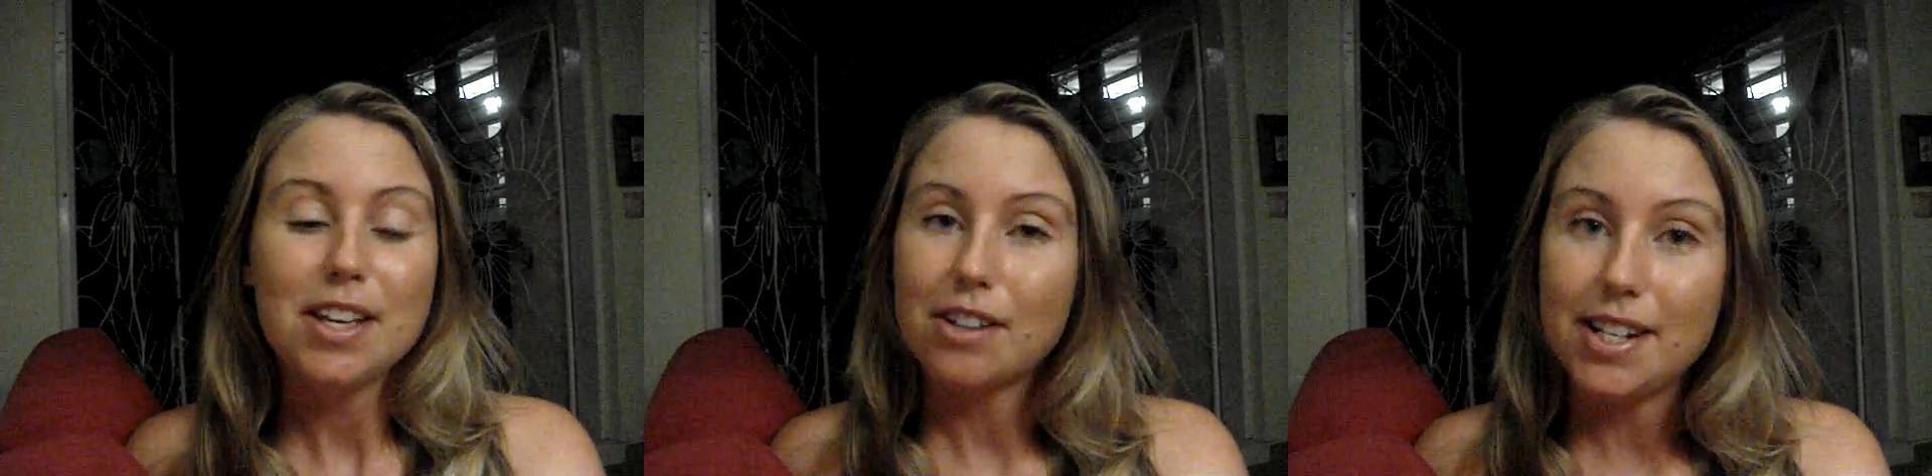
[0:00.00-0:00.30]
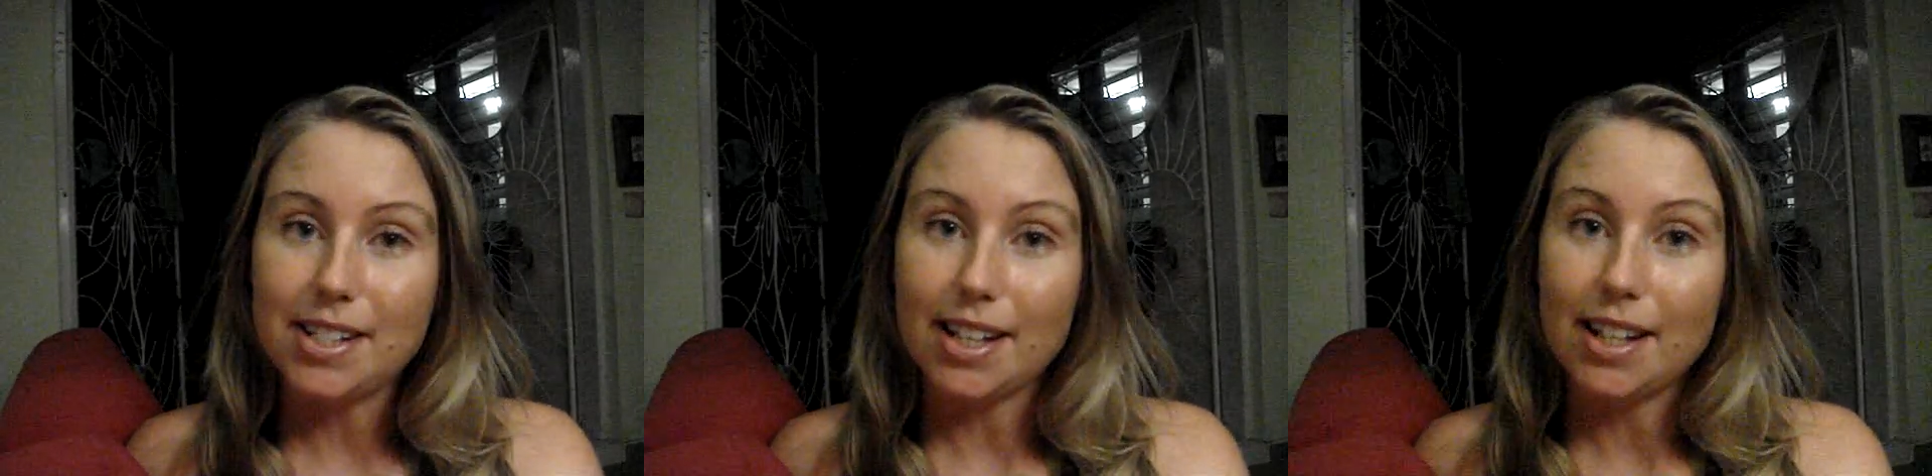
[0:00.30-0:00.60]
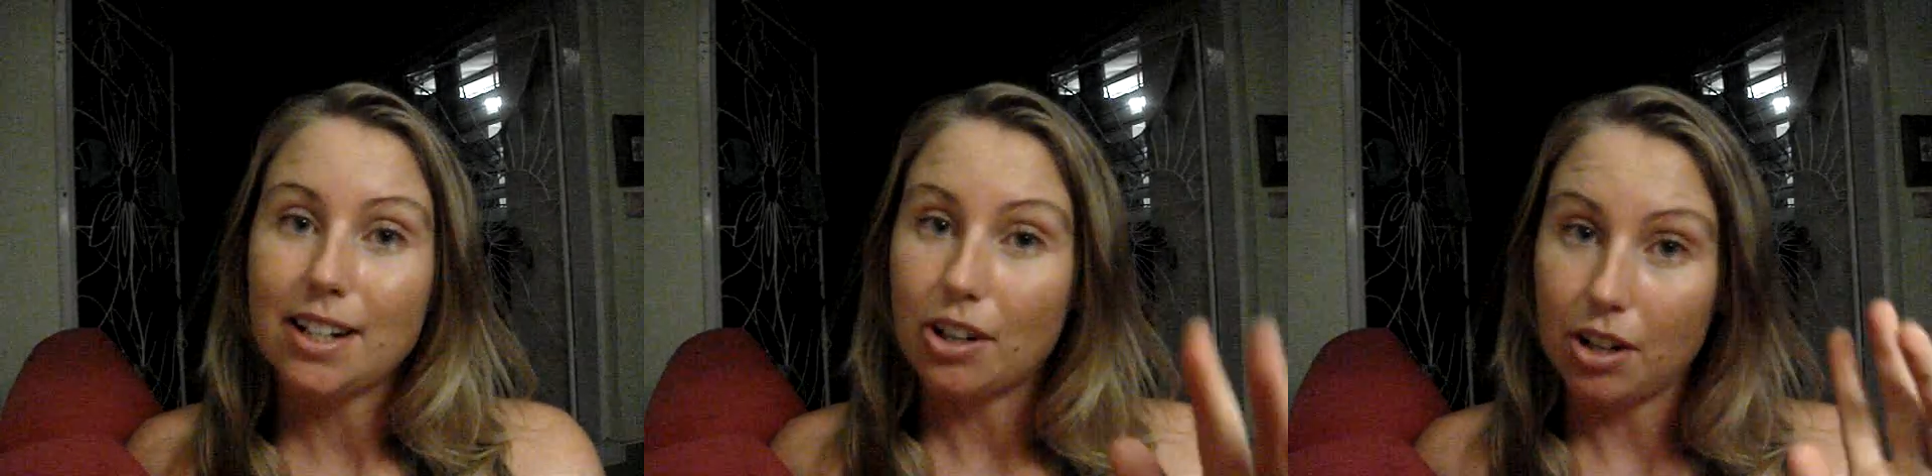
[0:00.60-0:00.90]
so I
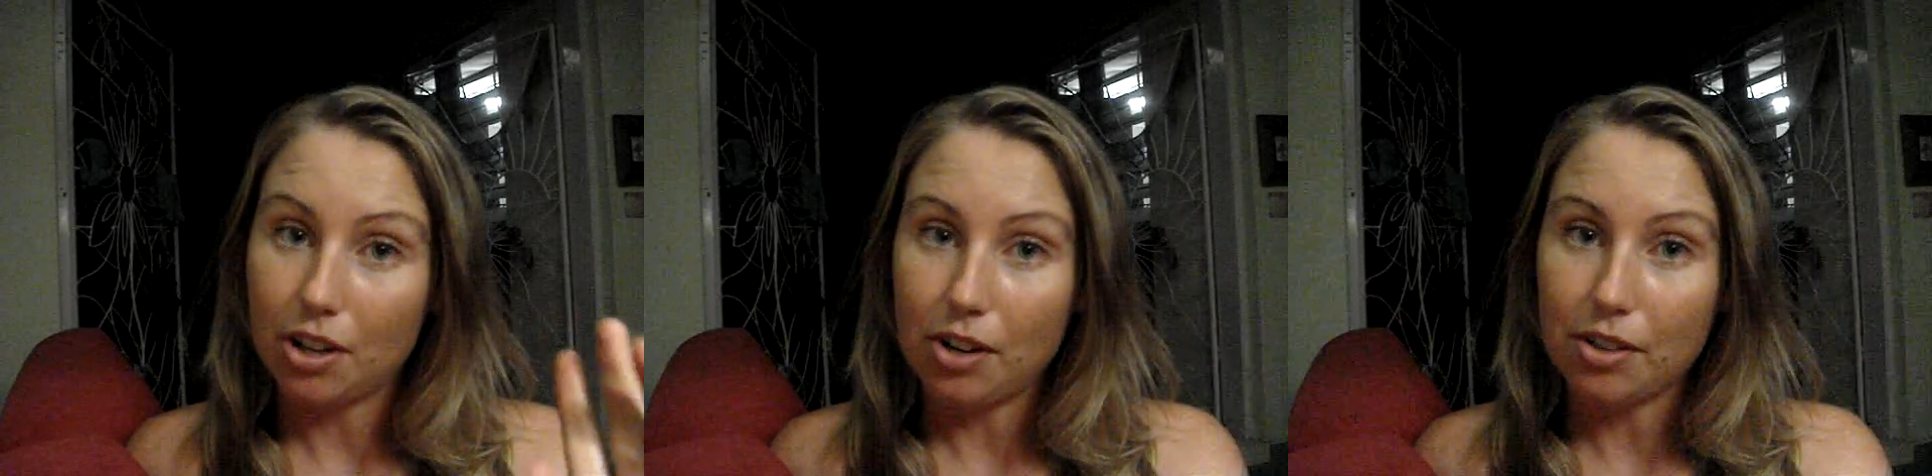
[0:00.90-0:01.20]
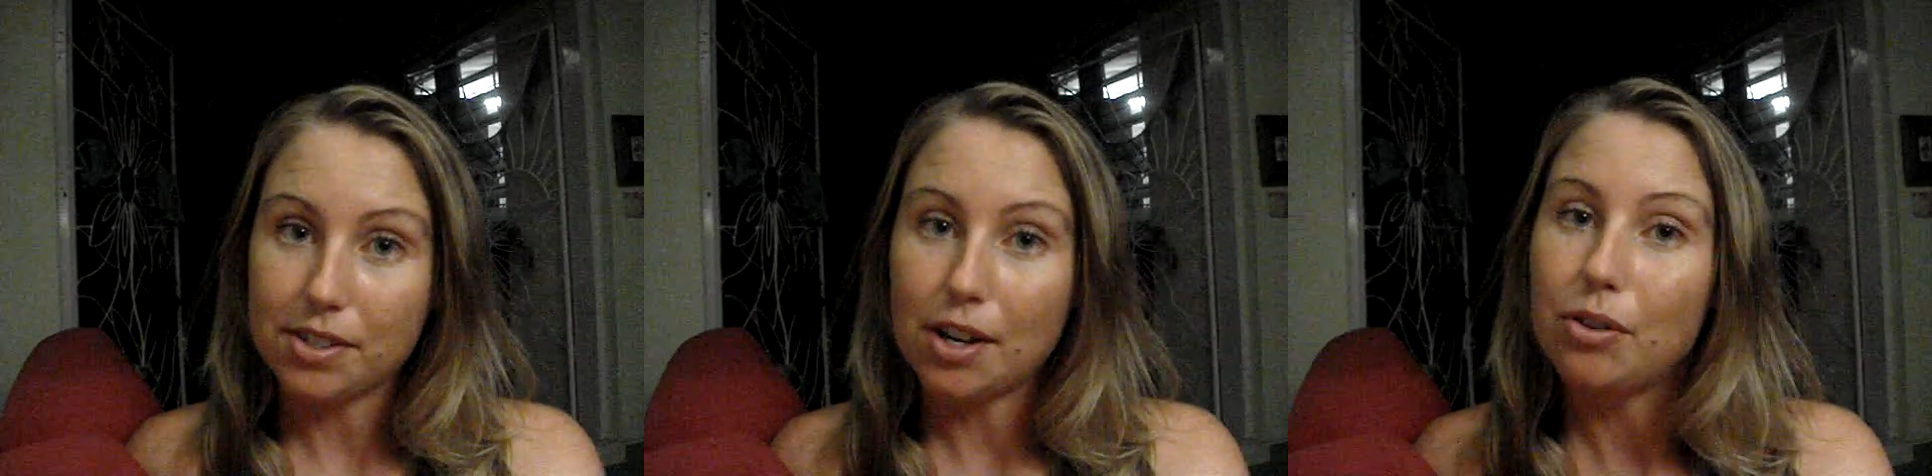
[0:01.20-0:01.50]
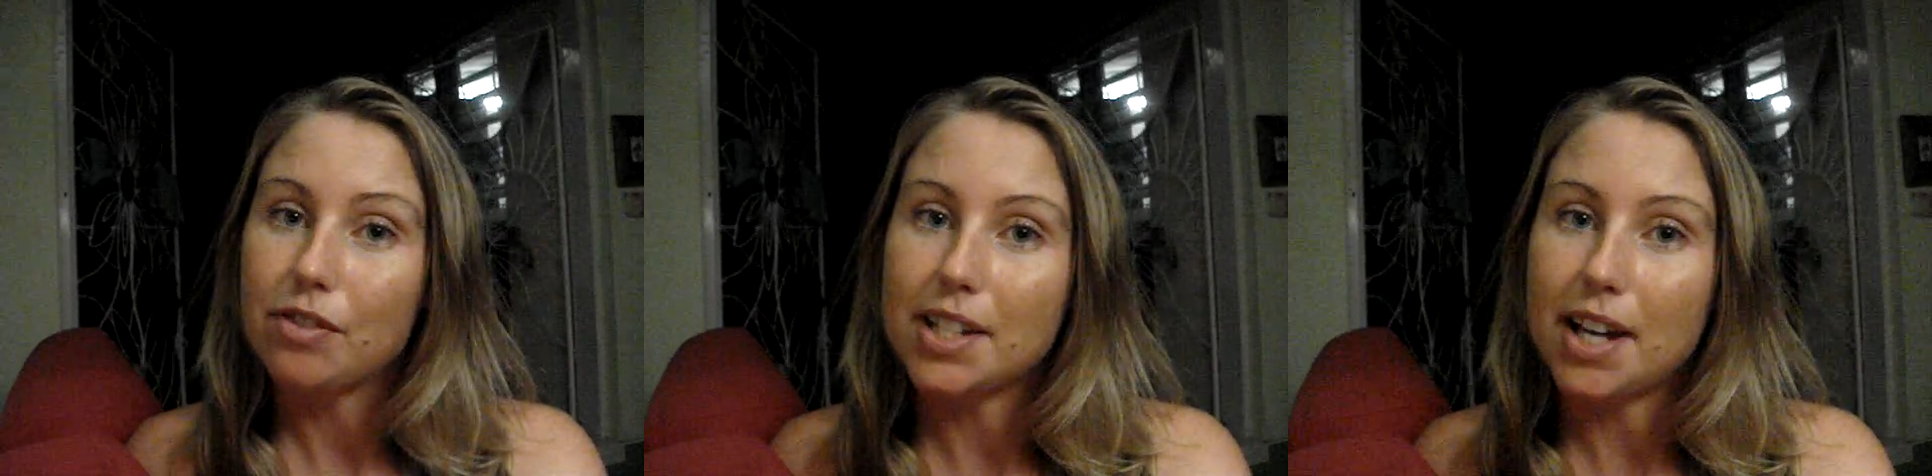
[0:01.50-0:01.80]
did, and I got a
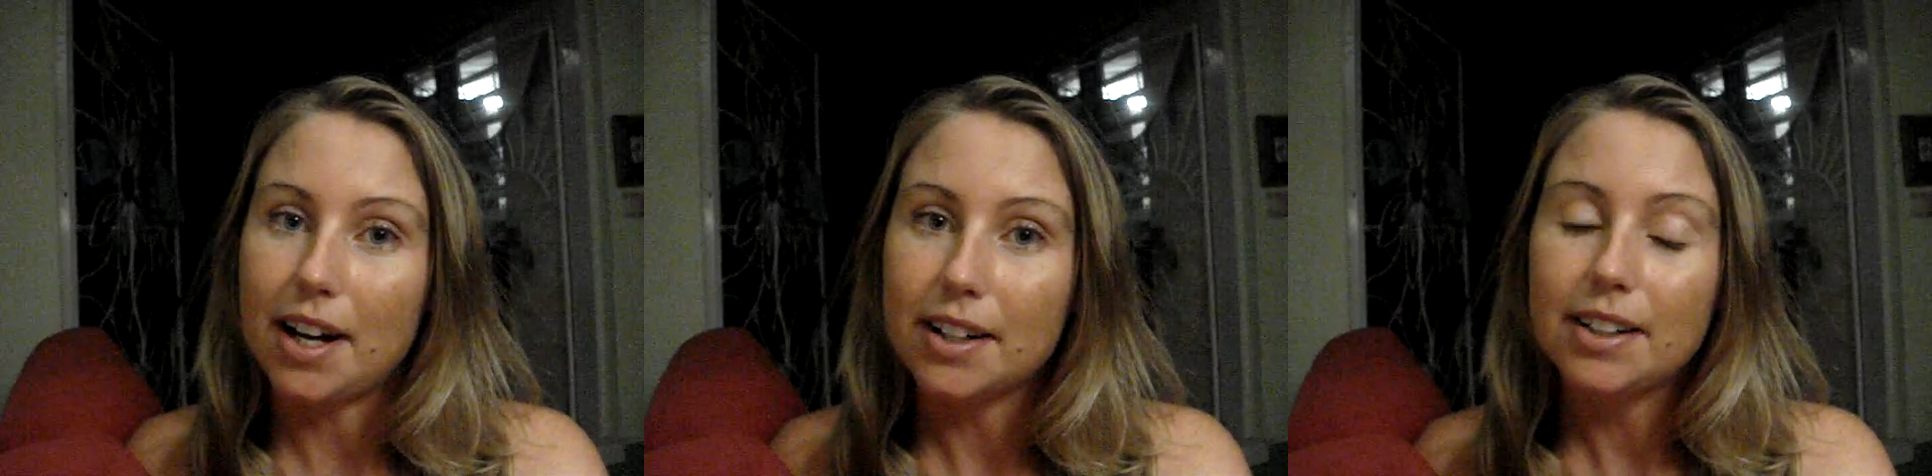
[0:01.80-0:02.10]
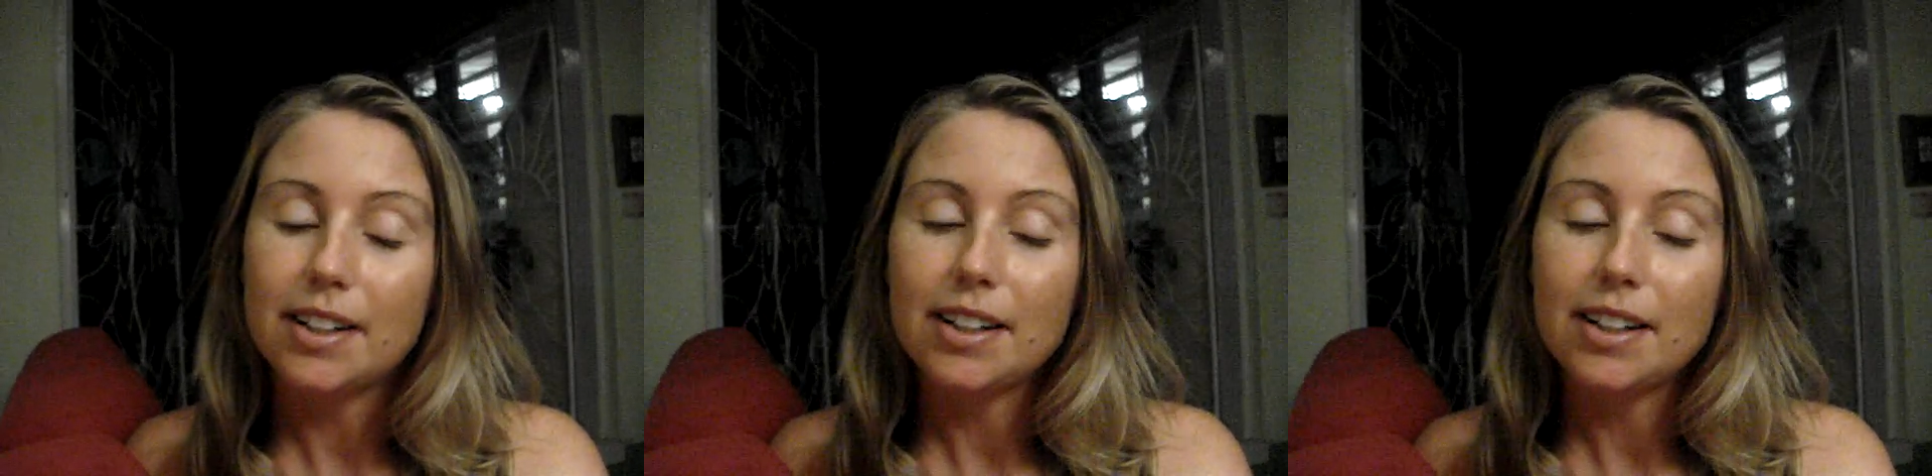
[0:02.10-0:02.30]
consult with Doug,